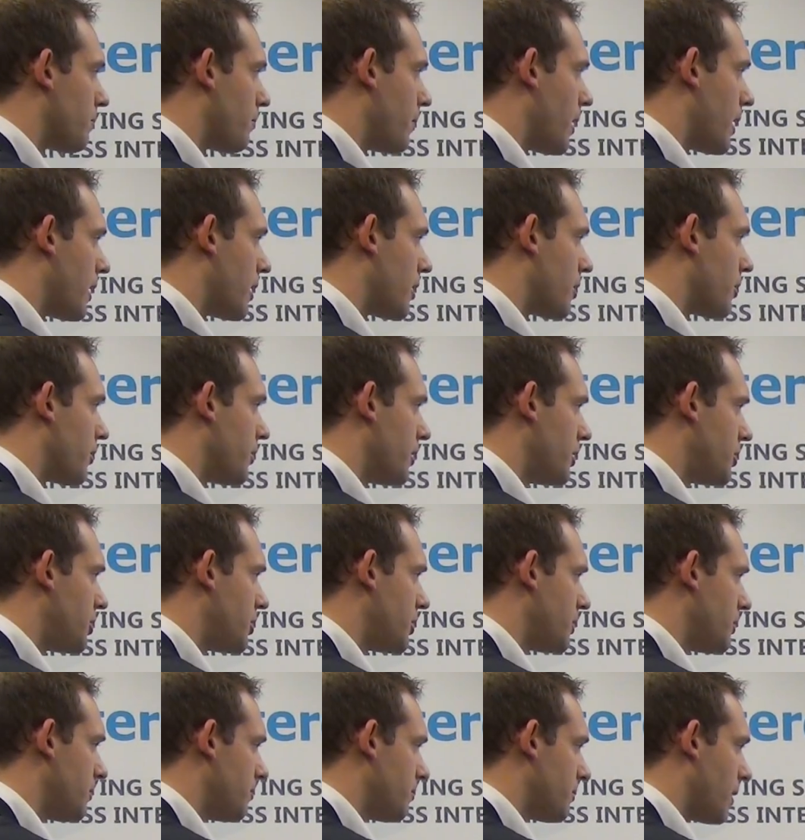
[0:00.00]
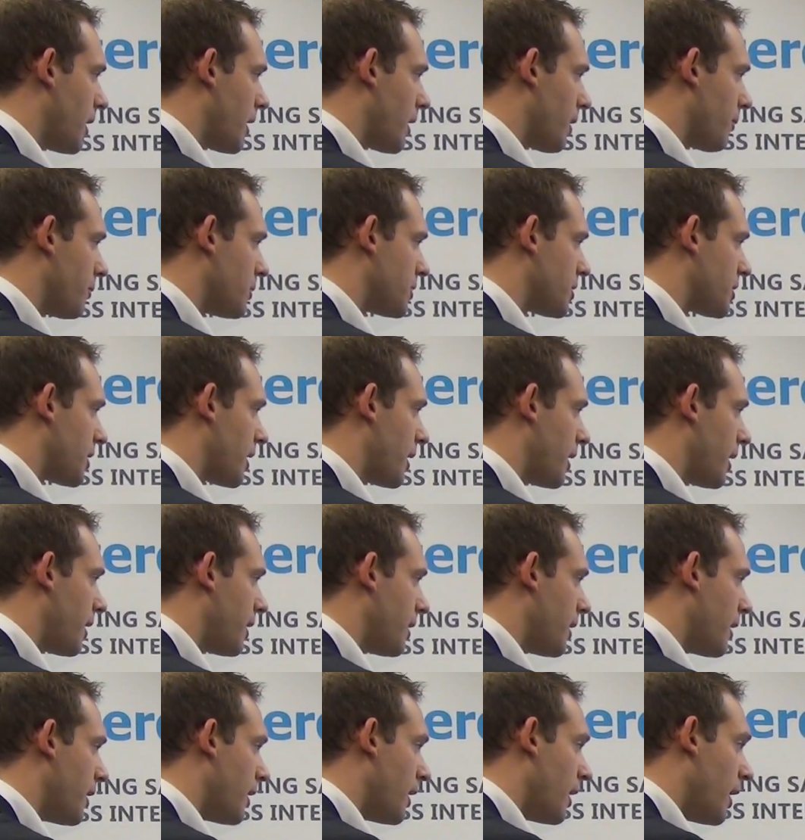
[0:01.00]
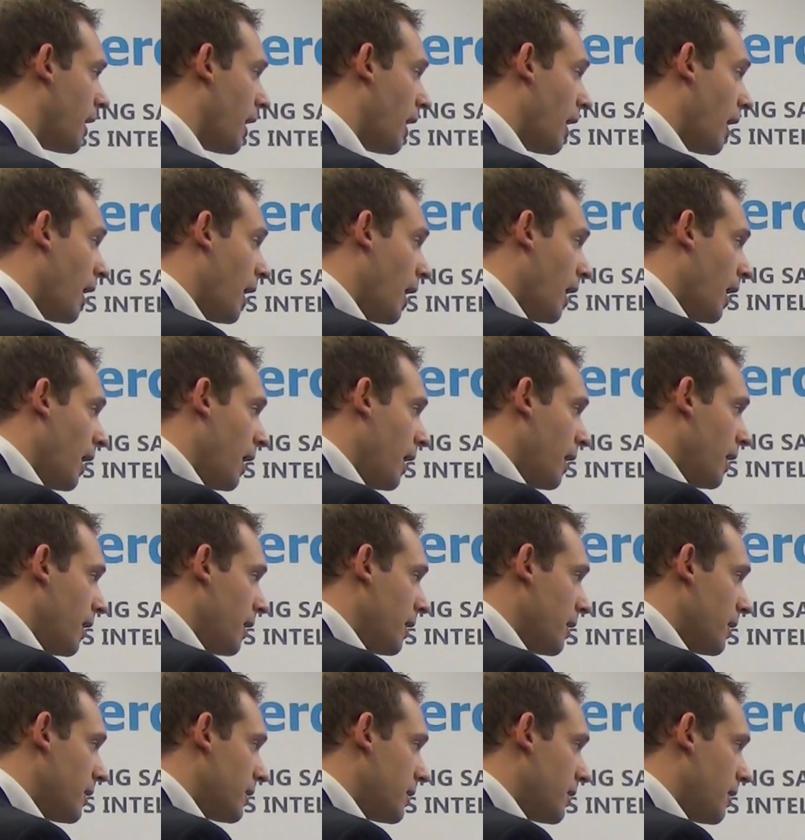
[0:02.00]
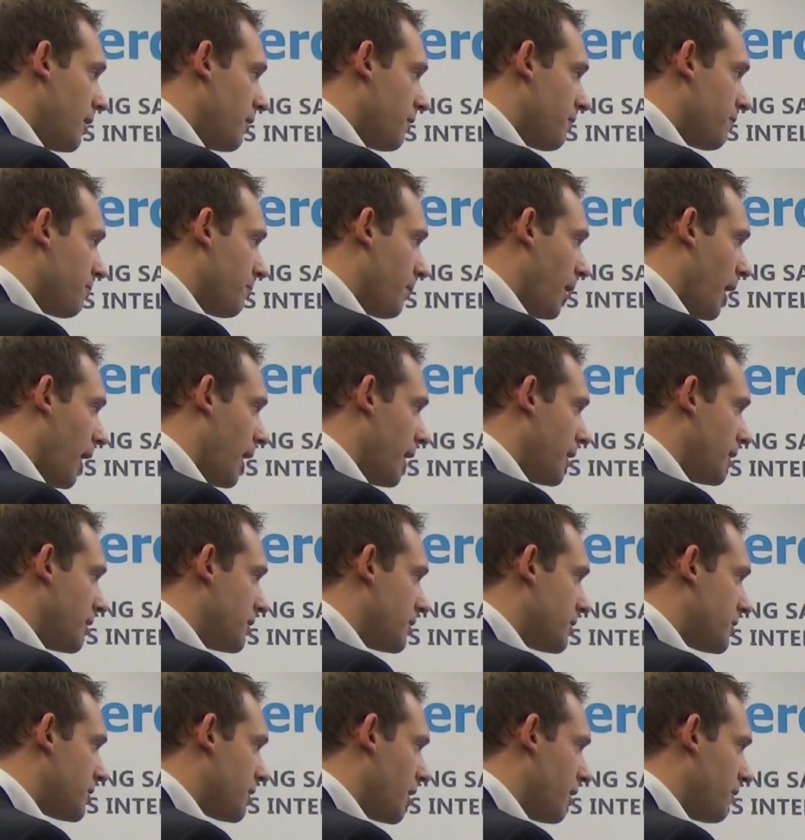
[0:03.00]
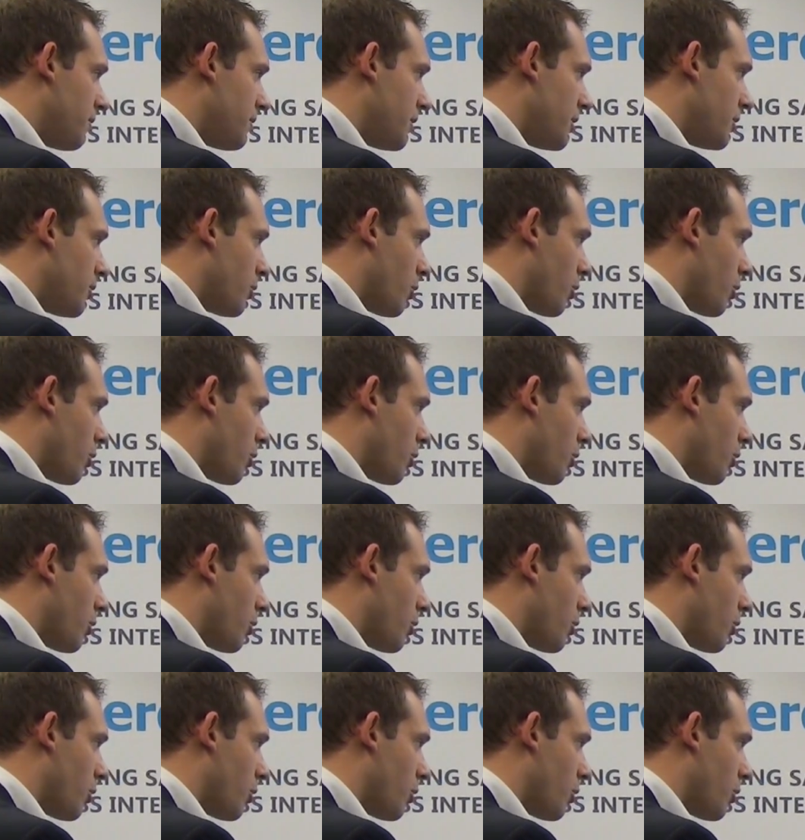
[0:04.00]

make a condition and I will say if my safety